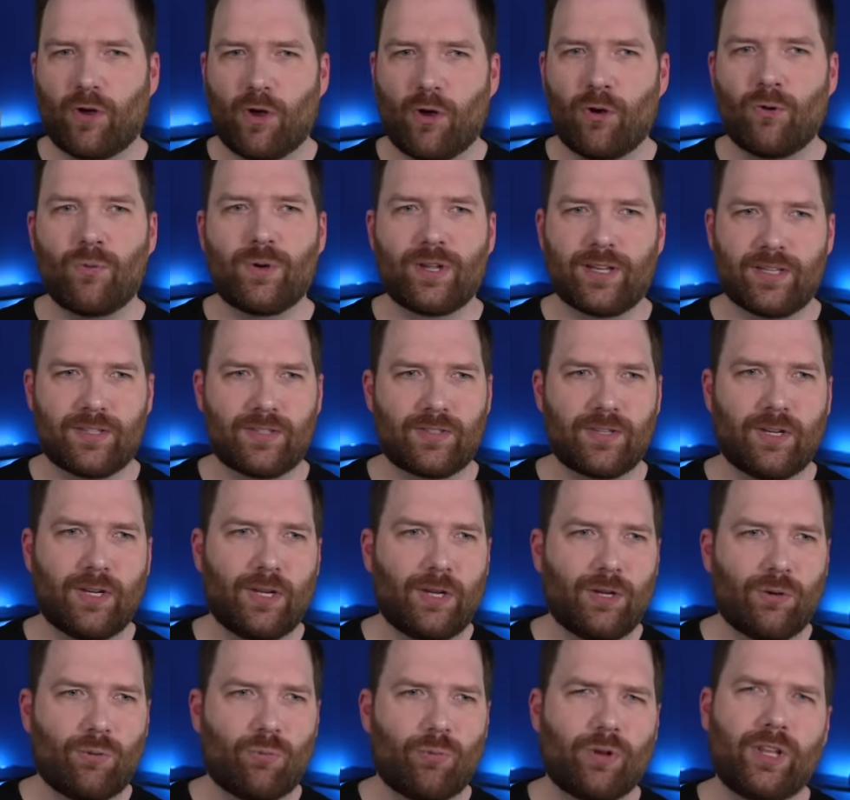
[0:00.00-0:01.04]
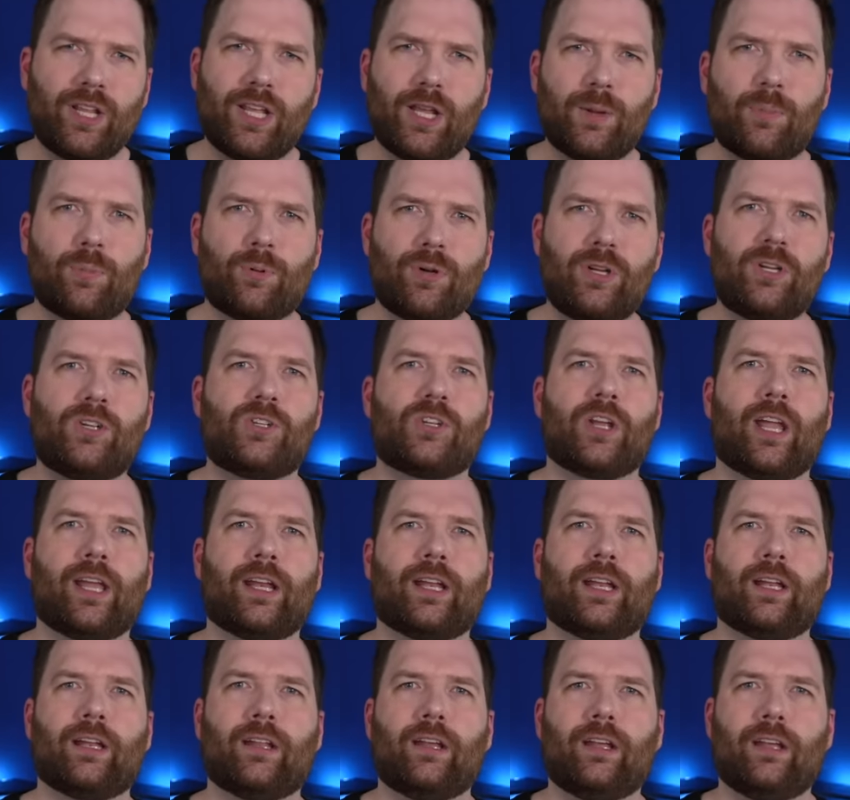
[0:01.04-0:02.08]
always really
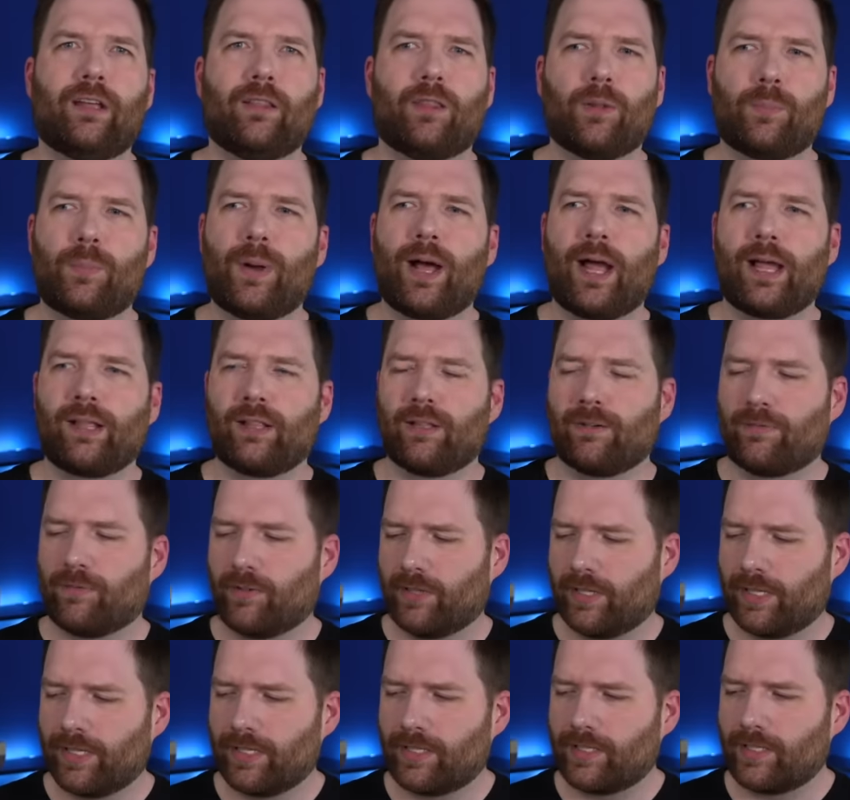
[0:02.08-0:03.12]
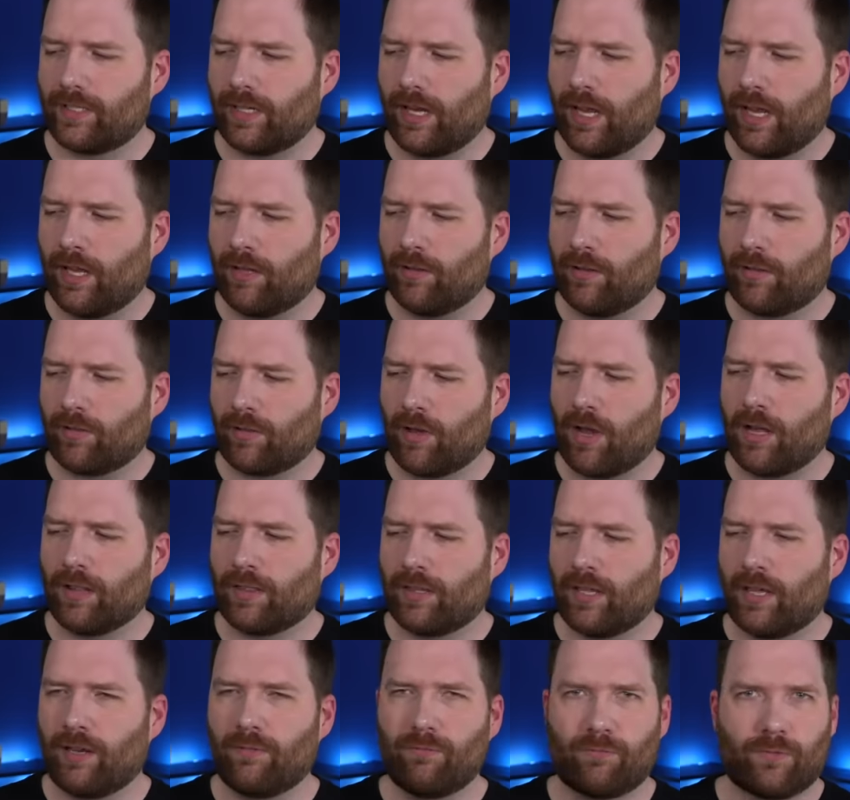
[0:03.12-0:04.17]
appreciated the pilot for this and
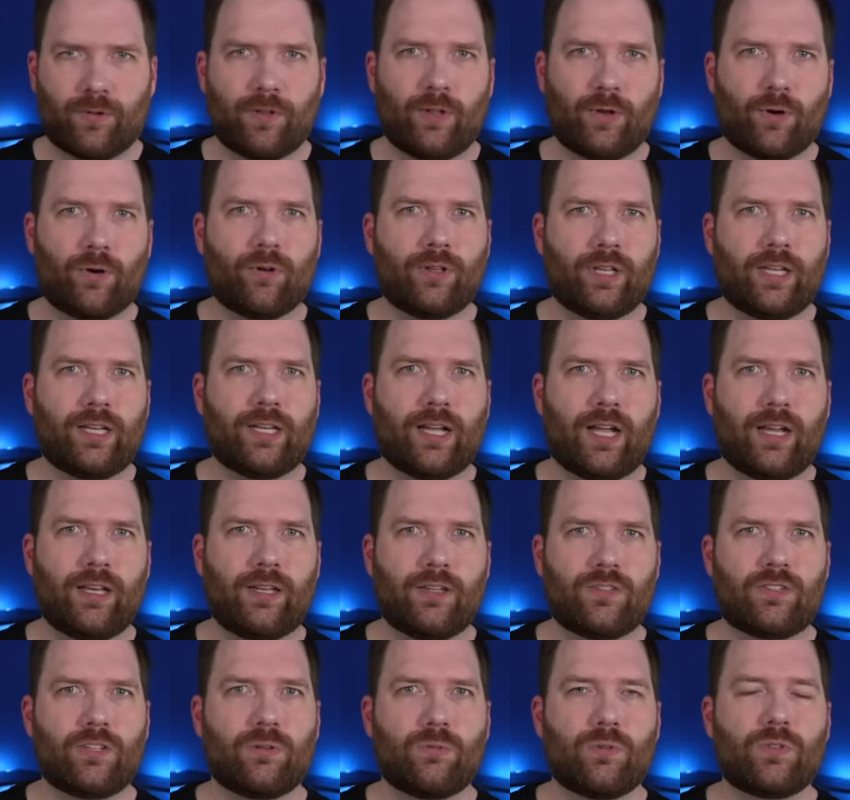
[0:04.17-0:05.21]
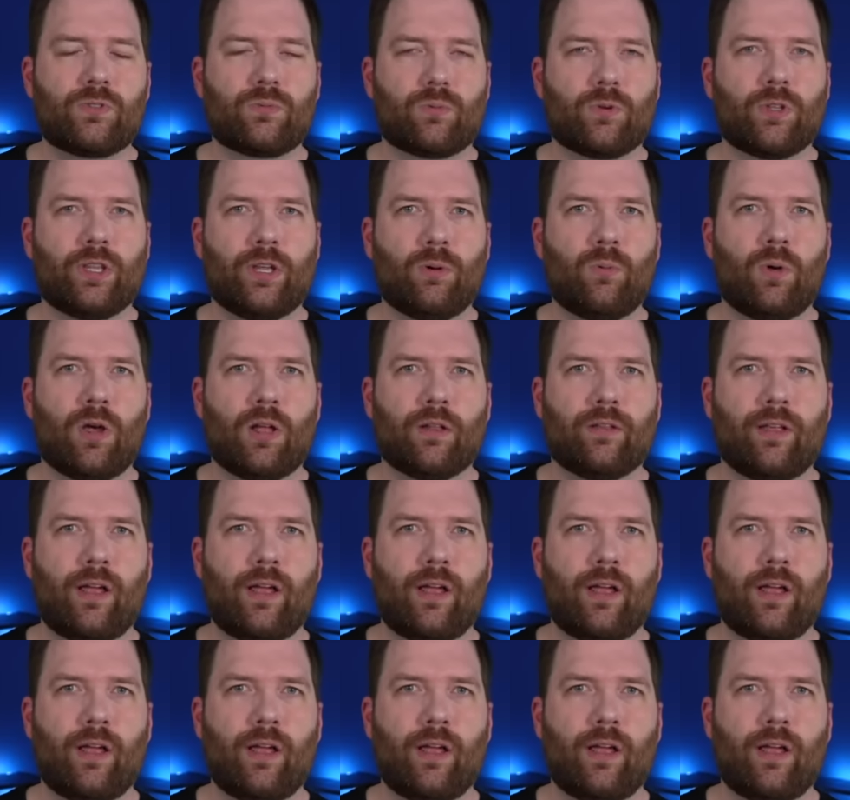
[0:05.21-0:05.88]
thought that for the early 90s it was really well